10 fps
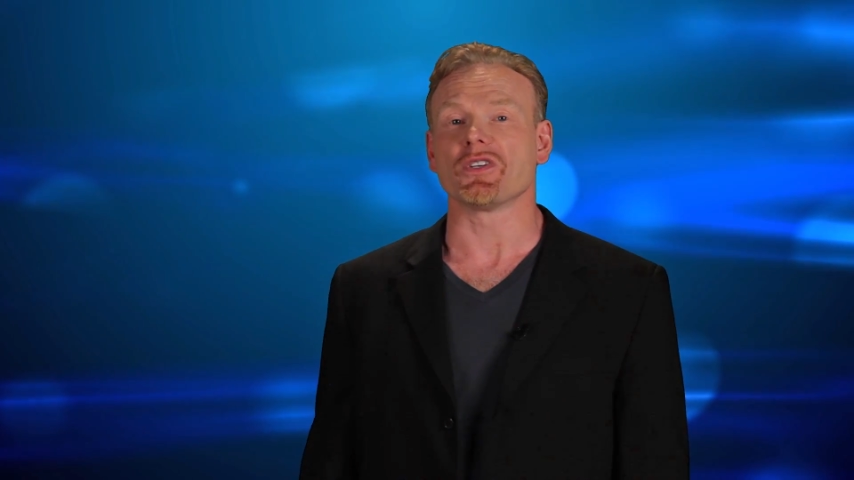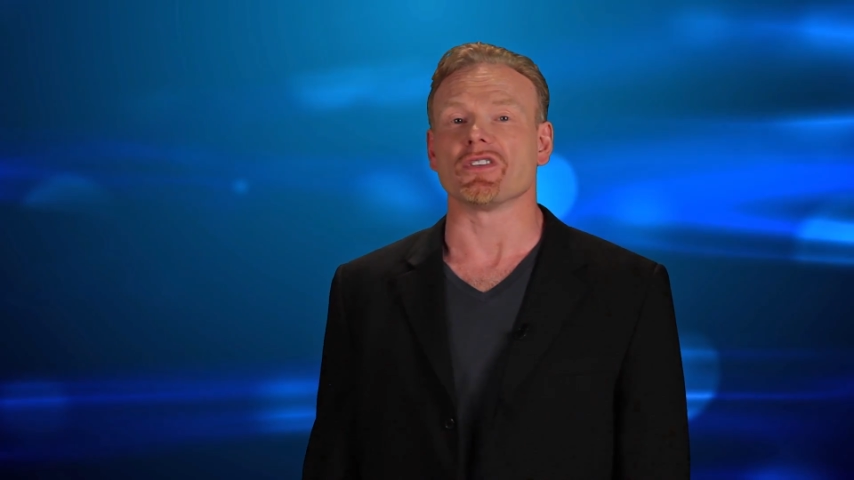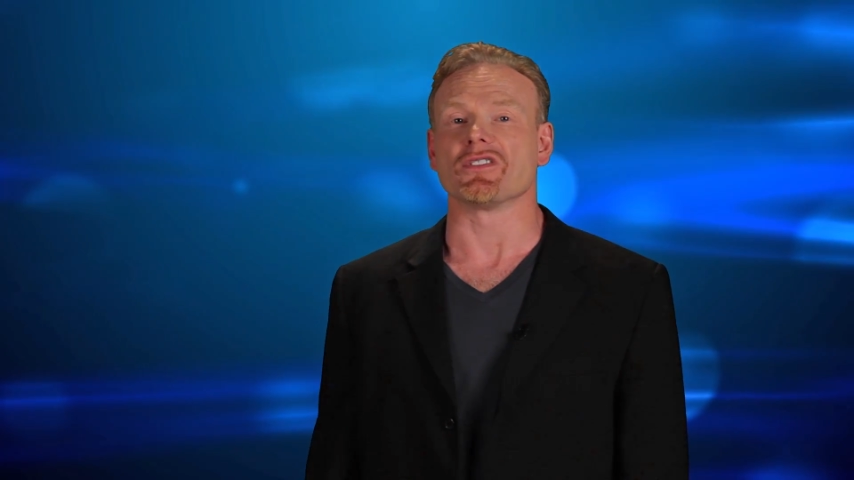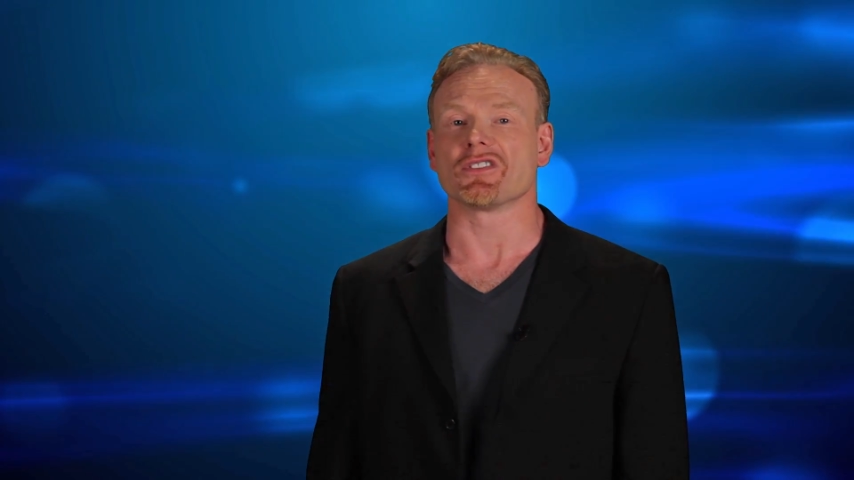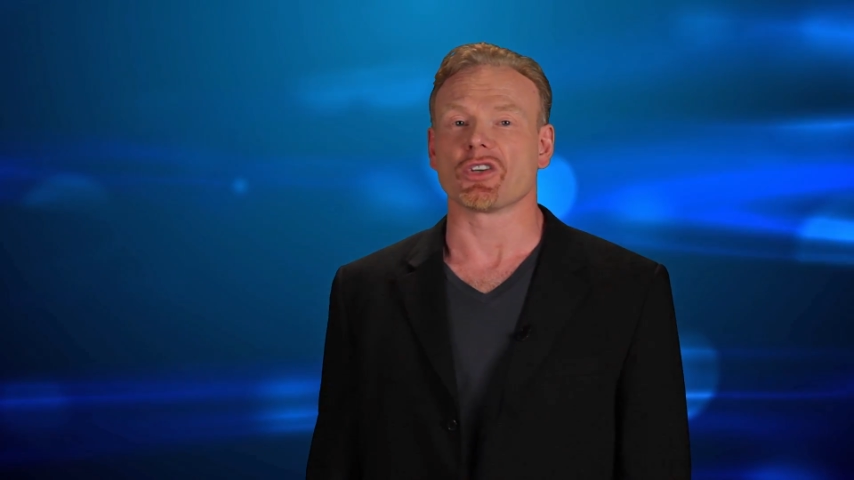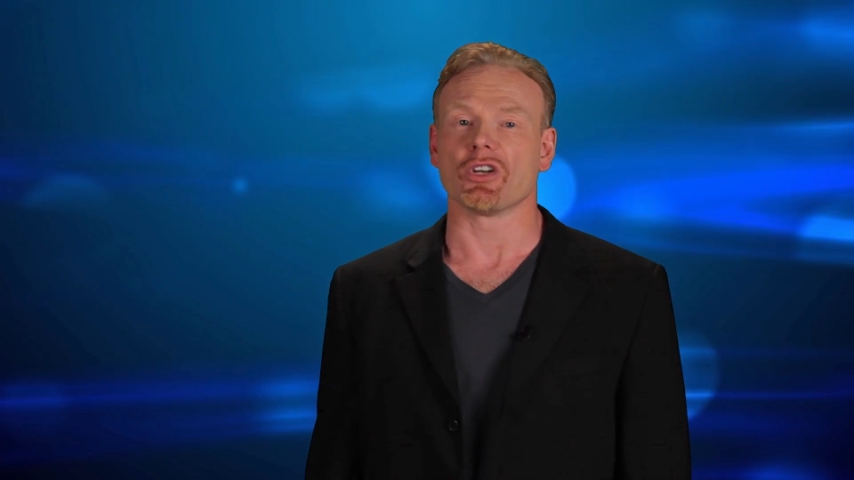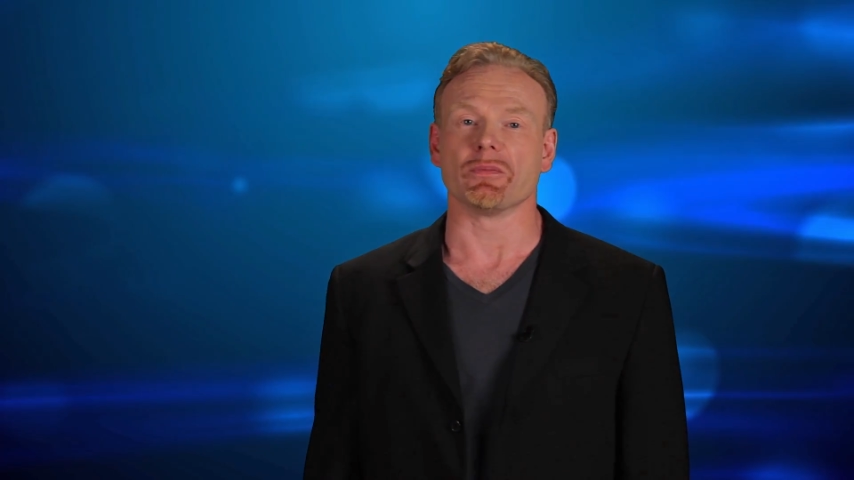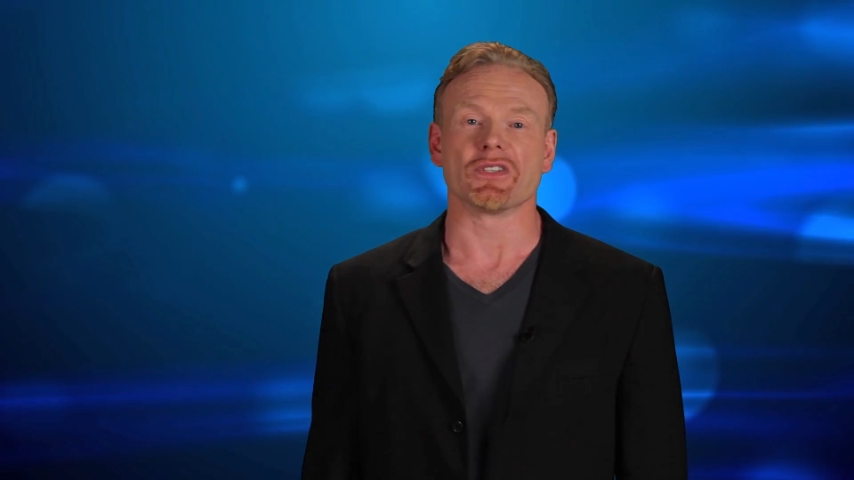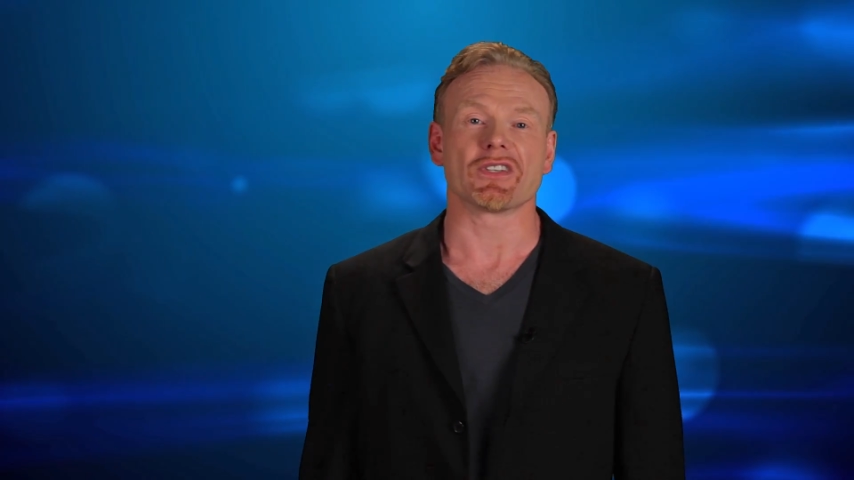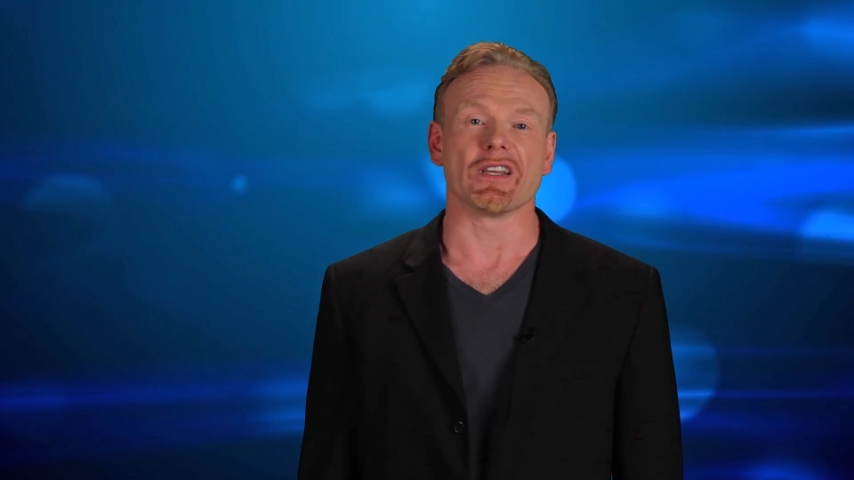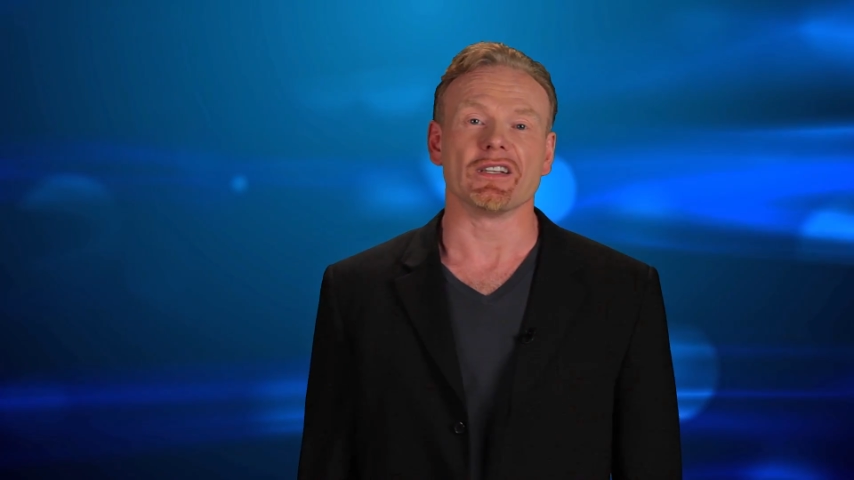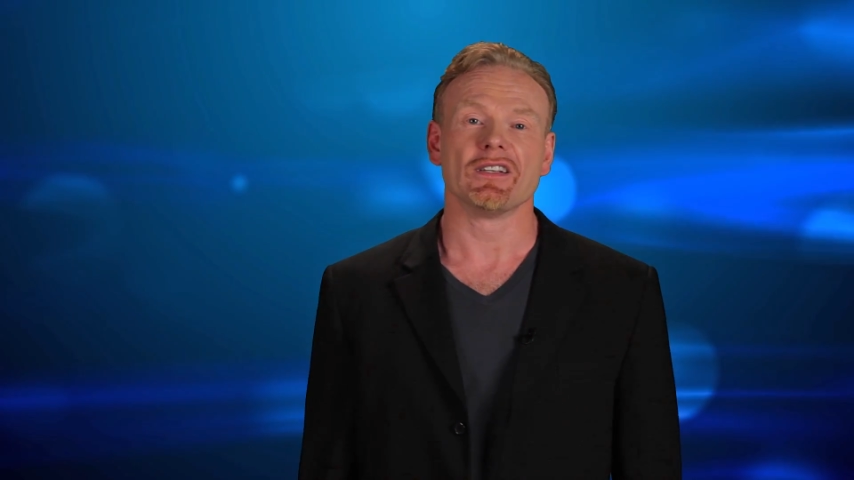goods, as economists say.